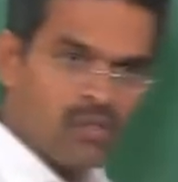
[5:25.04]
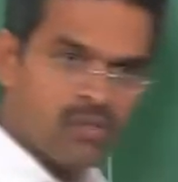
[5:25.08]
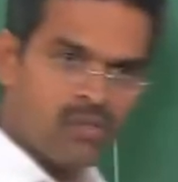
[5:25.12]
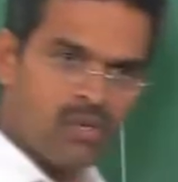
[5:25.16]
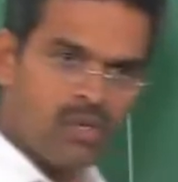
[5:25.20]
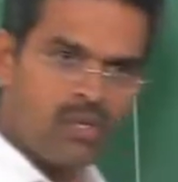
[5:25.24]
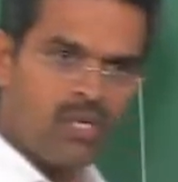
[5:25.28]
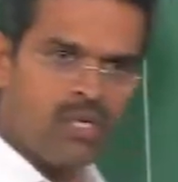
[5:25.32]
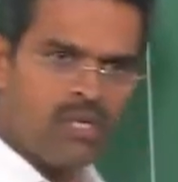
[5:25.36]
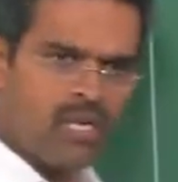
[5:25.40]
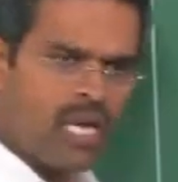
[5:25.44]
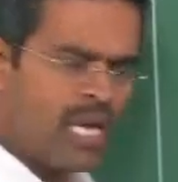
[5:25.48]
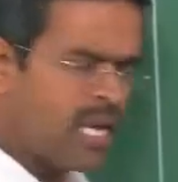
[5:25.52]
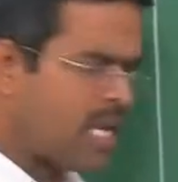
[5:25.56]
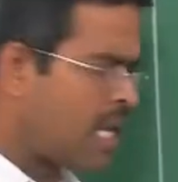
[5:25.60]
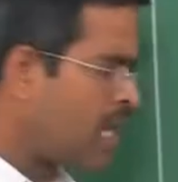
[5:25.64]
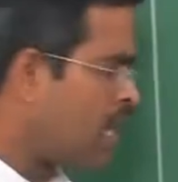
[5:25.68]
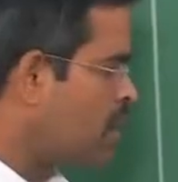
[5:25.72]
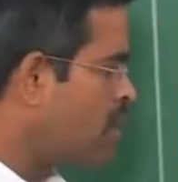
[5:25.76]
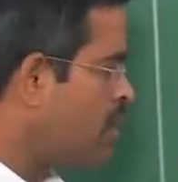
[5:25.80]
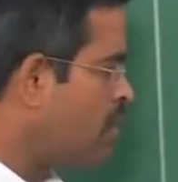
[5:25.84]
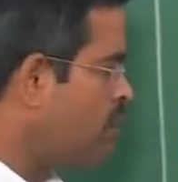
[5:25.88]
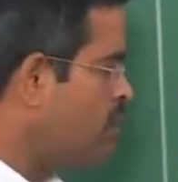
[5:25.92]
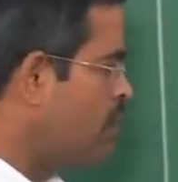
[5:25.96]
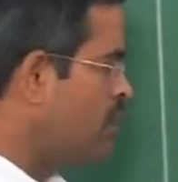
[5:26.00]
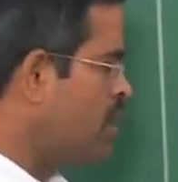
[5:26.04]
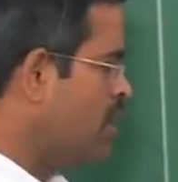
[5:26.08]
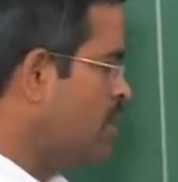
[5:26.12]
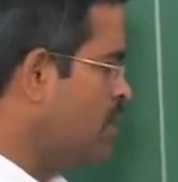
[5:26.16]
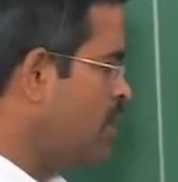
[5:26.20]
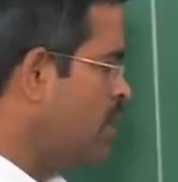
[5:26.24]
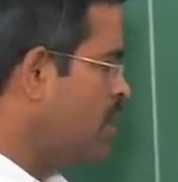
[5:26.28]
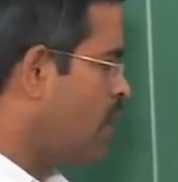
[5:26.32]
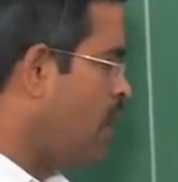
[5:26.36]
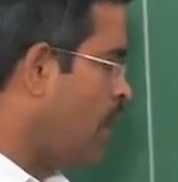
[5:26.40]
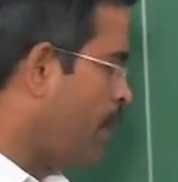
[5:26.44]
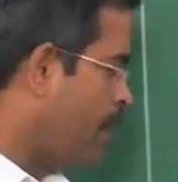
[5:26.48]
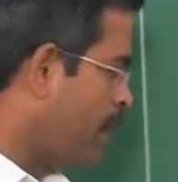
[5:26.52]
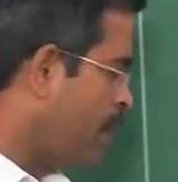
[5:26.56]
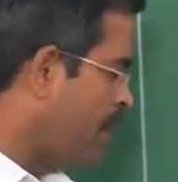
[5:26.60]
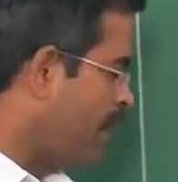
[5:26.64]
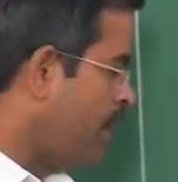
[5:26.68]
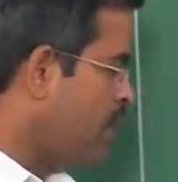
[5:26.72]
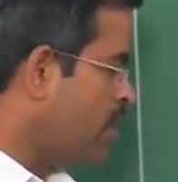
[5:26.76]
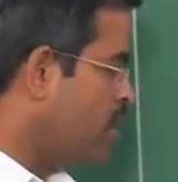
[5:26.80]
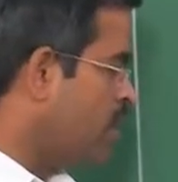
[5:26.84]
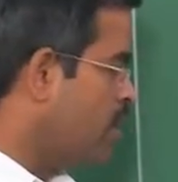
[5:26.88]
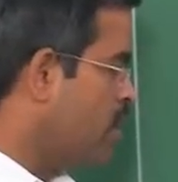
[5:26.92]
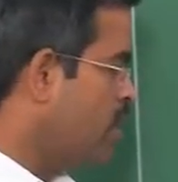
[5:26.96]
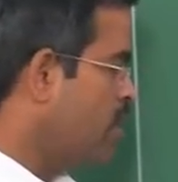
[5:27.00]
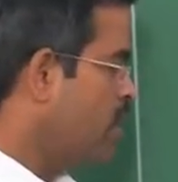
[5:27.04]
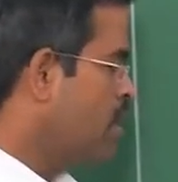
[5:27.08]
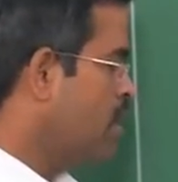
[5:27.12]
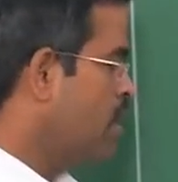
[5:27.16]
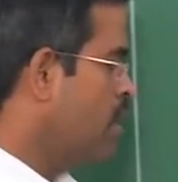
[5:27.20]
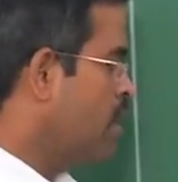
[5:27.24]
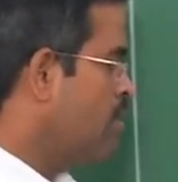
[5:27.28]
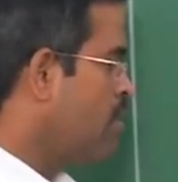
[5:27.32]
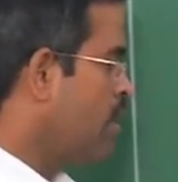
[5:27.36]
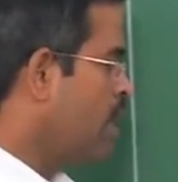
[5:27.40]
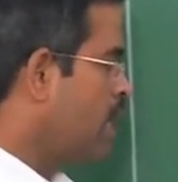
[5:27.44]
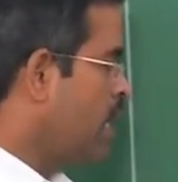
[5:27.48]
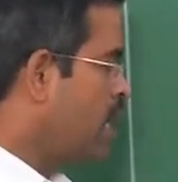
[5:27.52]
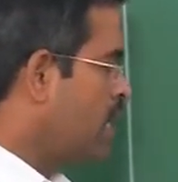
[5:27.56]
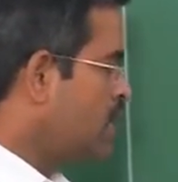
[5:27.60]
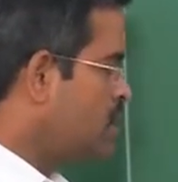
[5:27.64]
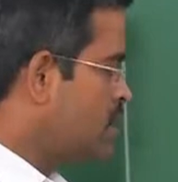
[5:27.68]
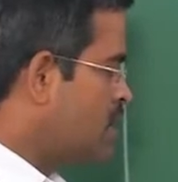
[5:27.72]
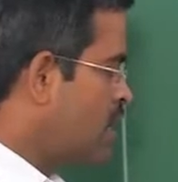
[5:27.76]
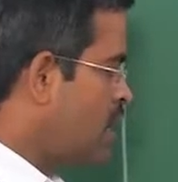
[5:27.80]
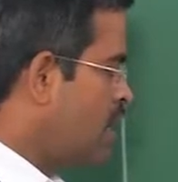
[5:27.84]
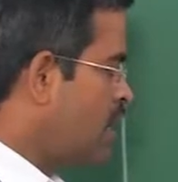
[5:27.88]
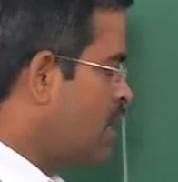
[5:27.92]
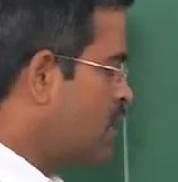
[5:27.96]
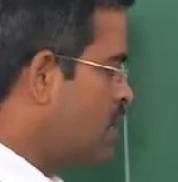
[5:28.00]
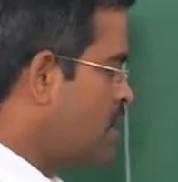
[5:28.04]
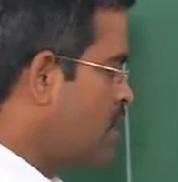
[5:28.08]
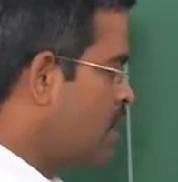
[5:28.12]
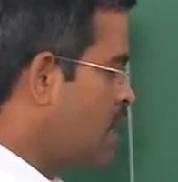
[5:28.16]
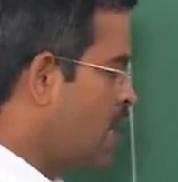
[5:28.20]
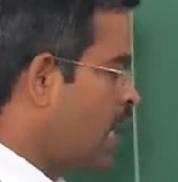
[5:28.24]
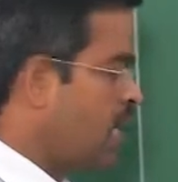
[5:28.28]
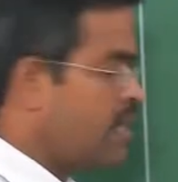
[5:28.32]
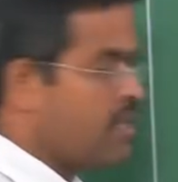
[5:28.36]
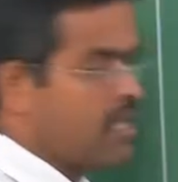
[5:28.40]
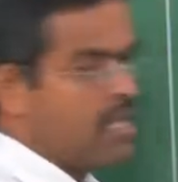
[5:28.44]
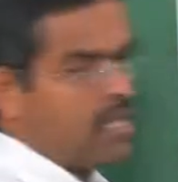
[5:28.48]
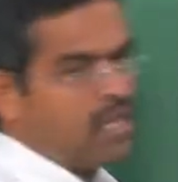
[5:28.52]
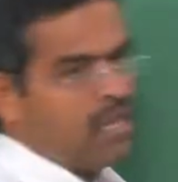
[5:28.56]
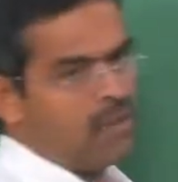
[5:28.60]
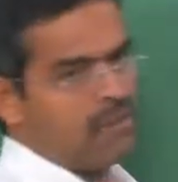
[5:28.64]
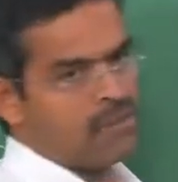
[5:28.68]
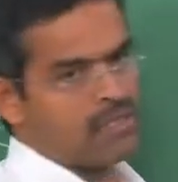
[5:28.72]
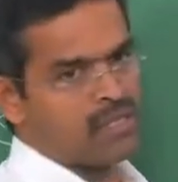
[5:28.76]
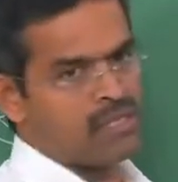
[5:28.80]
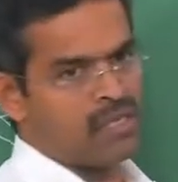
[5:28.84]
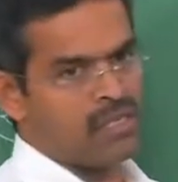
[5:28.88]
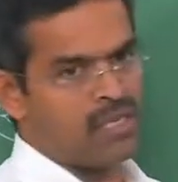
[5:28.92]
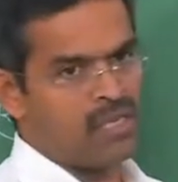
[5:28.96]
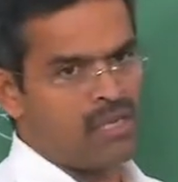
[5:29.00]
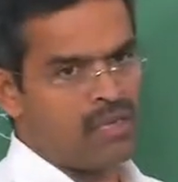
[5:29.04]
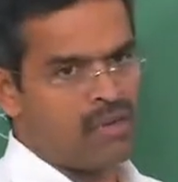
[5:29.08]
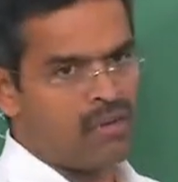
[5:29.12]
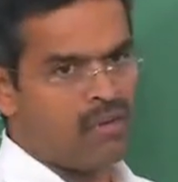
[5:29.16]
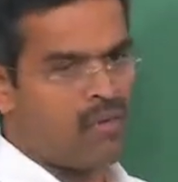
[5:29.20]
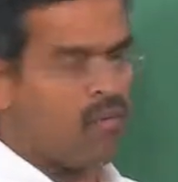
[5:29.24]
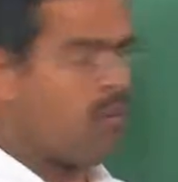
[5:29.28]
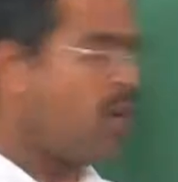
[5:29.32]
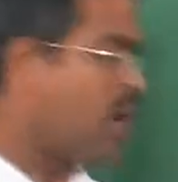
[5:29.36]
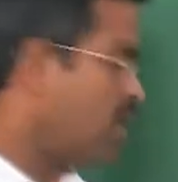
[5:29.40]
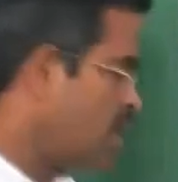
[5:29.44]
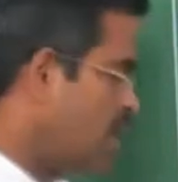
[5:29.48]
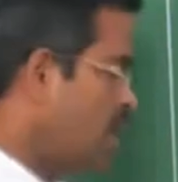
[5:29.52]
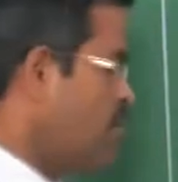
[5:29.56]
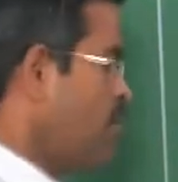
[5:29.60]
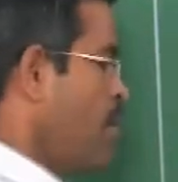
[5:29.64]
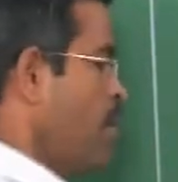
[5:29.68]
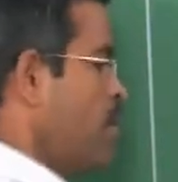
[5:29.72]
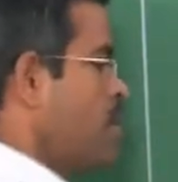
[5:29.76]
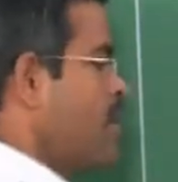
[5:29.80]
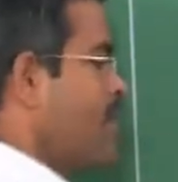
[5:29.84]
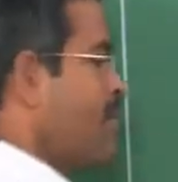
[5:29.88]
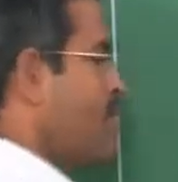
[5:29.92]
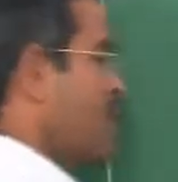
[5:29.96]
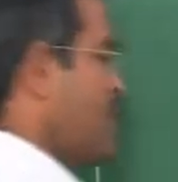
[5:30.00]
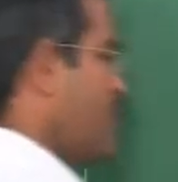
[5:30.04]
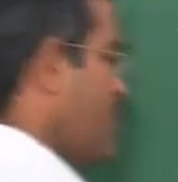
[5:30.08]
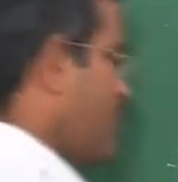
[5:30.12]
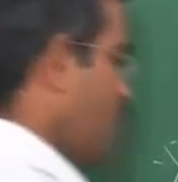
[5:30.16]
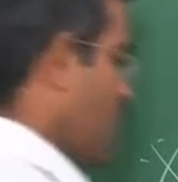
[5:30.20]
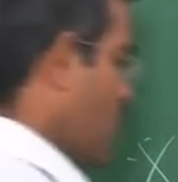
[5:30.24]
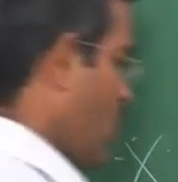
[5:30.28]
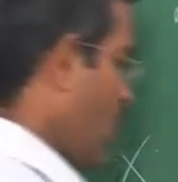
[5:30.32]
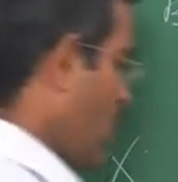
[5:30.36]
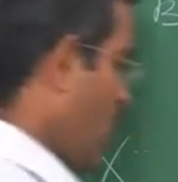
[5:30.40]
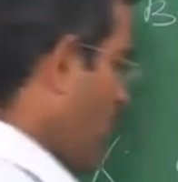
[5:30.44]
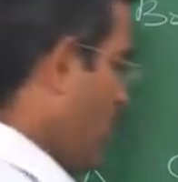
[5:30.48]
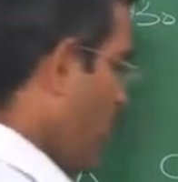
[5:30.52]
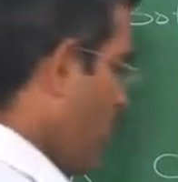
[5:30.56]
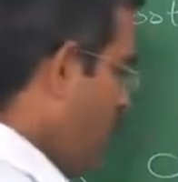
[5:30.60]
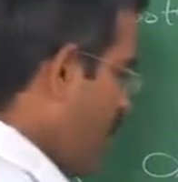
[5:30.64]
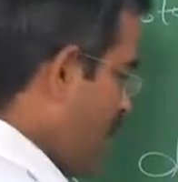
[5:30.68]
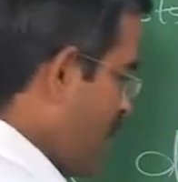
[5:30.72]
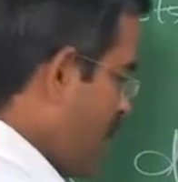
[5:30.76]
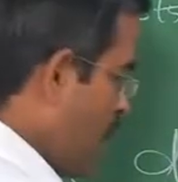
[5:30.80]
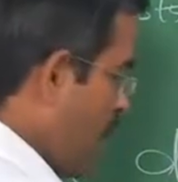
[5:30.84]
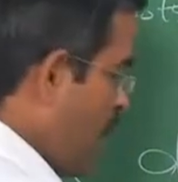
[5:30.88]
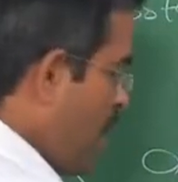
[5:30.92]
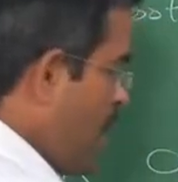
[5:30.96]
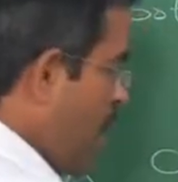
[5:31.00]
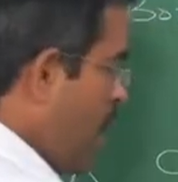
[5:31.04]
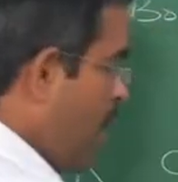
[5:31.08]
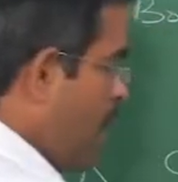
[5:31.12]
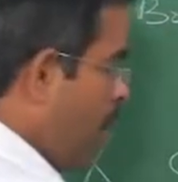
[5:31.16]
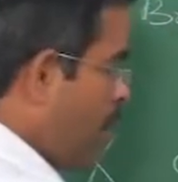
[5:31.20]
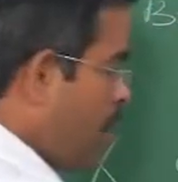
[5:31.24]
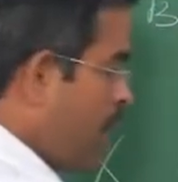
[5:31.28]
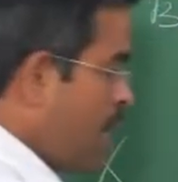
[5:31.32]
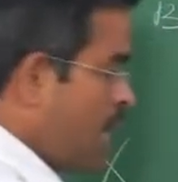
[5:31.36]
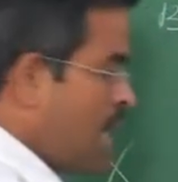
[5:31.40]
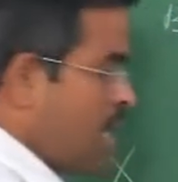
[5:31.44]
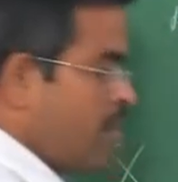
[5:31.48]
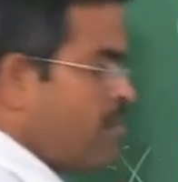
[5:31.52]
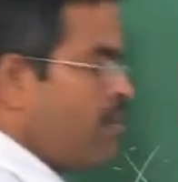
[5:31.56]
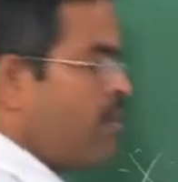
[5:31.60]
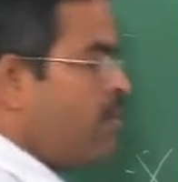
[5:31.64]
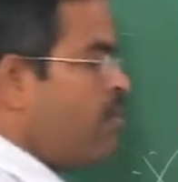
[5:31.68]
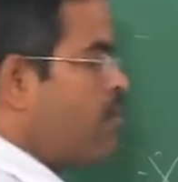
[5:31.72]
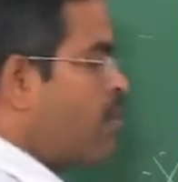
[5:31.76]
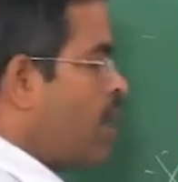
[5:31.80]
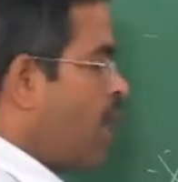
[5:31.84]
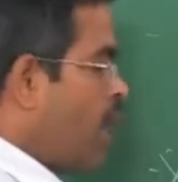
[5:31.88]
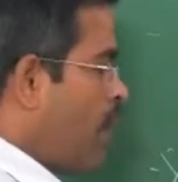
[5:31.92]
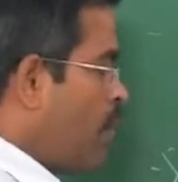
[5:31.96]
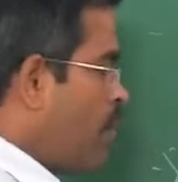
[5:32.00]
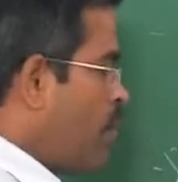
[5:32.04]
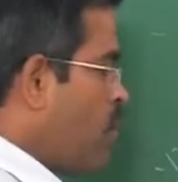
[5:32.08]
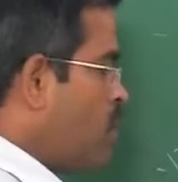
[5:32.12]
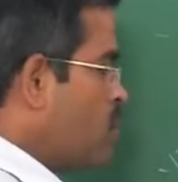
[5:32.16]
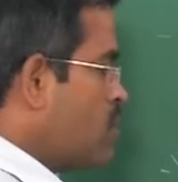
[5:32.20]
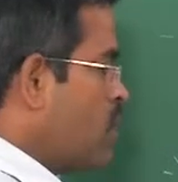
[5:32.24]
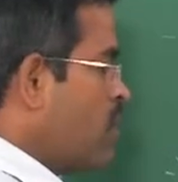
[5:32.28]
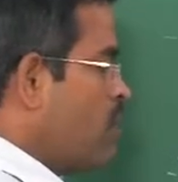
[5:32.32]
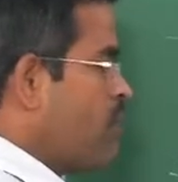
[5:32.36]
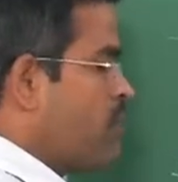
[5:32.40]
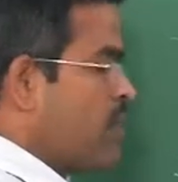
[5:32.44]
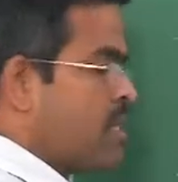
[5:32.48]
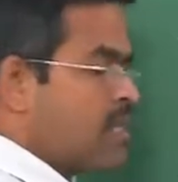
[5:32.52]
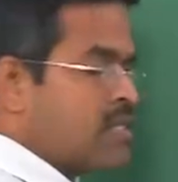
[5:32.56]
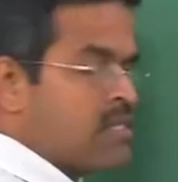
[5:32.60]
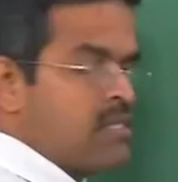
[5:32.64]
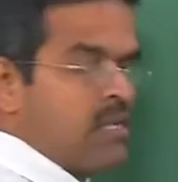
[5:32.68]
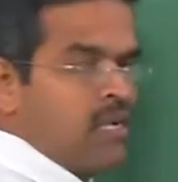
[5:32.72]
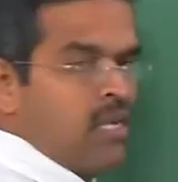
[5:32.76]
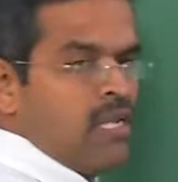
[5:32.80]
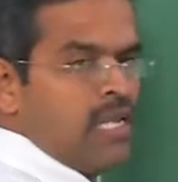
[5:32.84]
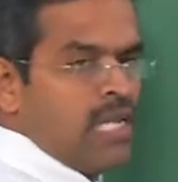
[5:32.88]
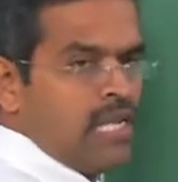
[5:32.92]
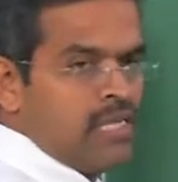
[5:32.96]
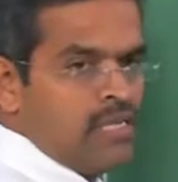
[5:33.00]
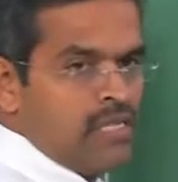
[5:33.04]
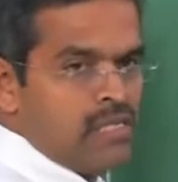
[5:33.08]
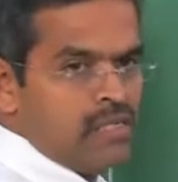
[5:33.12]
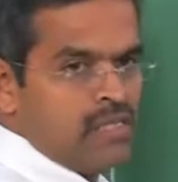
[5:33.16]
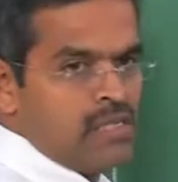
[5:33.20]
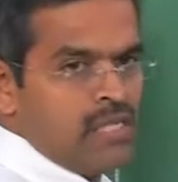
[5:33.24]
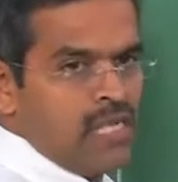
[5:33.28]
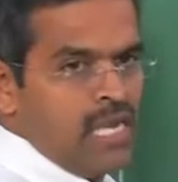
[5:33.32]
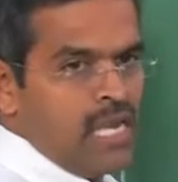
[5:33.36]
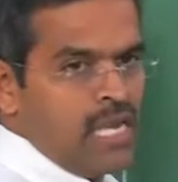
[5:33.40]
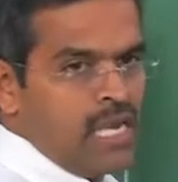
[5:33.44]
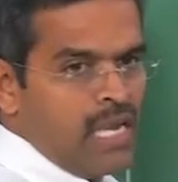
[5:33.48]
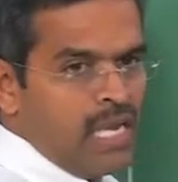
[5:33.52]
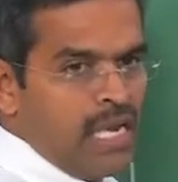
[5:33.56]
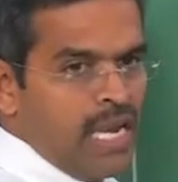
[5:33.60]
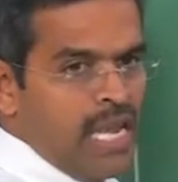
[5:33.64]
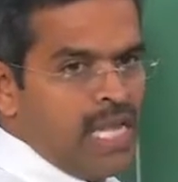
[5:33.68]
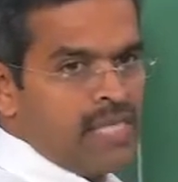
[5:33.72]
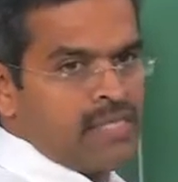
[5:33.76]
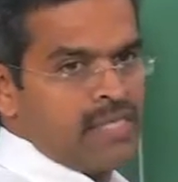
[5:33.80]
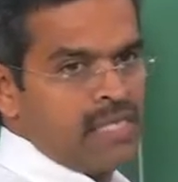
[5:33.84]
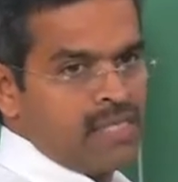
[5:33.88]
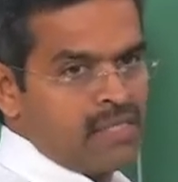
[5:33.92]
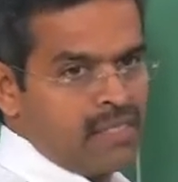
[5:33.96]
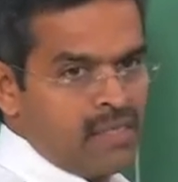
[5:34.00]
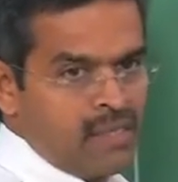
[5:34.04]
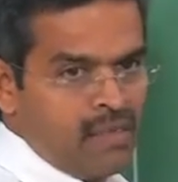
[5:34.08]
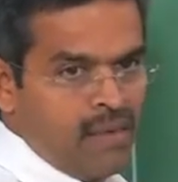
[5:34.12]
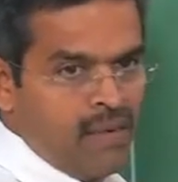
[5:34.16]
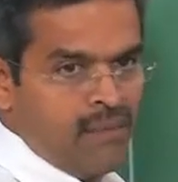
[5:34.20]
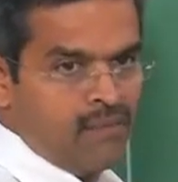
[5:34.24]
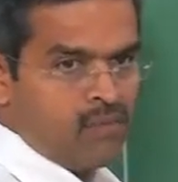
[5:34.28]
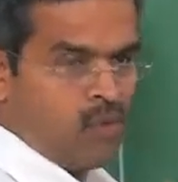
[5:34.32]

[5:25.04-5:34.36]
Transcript: so that I can comfortably operate my installation and decommissioning what may be the weather window with minimum amount of external agency like cranes etc.